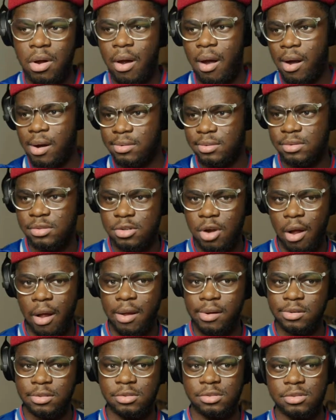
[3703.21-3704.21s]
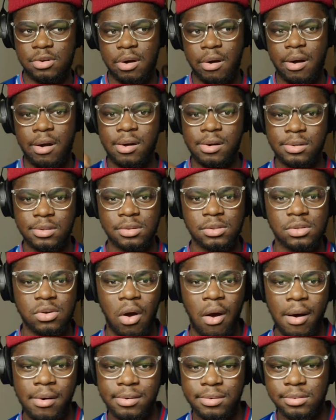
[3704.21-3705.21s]
the 2020 Champions League
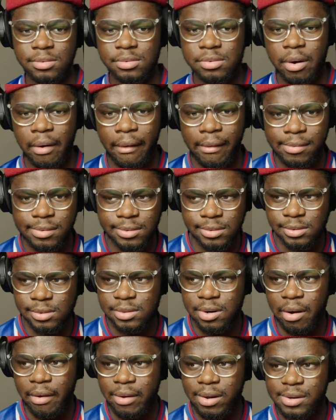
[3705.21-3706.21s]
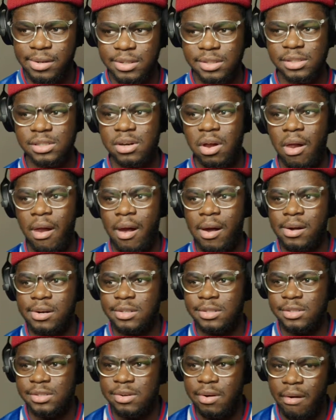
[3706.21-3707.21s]
final behind closed
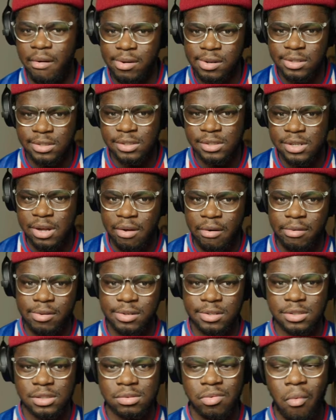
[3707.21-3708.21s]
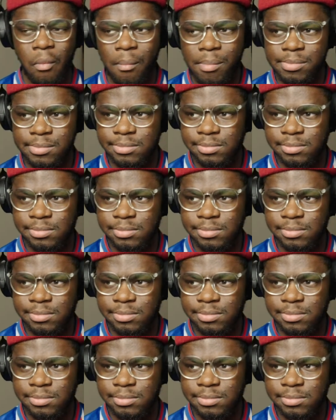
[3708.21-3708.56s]
doors in Lisbon to Bayern Munich.